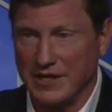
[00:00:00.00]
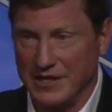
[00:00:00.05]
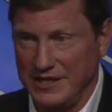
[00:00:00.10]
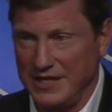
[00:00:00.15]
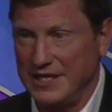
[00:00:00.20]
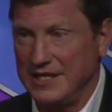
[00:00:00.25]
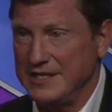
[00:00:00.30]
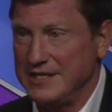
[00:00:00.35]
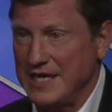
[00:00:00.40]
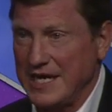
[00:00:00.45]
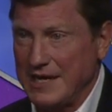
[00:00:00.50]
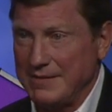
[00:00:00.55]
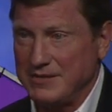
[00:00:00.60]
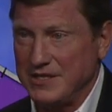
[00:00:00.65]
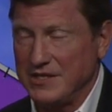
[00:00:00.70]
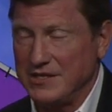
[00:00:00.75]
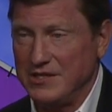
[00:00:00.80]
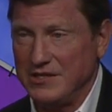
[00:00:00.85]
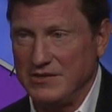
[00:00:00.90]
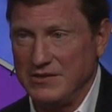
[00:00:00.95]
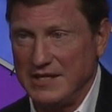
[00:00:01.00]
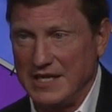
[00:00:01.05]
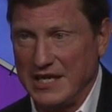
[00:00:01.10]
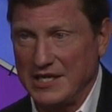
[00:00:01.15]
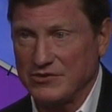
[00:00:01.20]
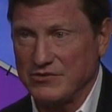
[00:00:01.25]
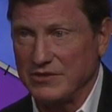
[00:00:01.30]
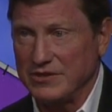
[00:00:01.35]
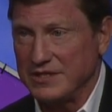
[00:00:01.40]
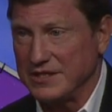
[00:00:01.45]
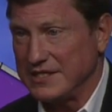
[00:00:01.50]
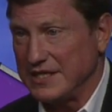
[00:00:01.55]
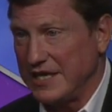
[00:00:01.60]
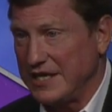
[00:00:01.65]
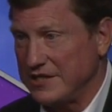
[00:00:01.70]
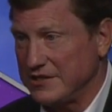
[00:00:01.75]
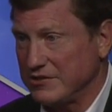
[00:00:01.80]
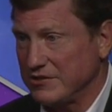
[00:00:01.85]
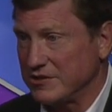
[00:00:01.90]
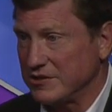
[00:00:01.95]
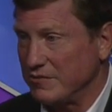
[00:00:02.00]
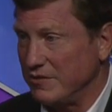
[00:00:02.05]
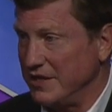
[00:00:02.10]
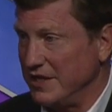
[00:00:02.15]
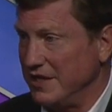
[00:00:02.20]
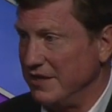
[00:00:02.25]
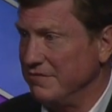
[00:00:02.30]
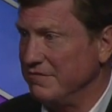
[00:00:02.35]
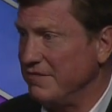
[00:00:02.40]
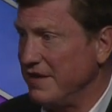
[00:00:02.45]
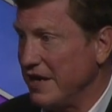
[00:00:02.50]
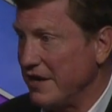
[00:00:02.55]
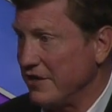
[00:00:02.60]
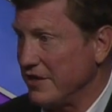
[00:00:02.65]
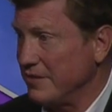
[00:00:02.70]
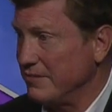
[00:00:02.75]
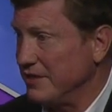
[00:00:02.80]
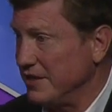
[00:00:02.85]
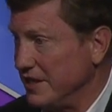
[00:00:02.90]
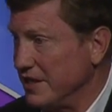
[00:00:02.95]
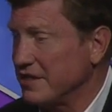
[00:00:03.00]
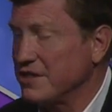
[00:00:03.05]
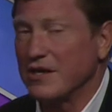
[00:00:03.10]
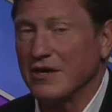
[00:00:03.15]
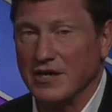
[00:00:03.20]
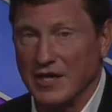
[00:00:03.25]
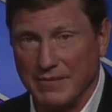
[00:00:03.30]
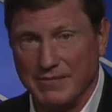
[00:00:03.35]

and then adapting to natural disasters when they invariably occur.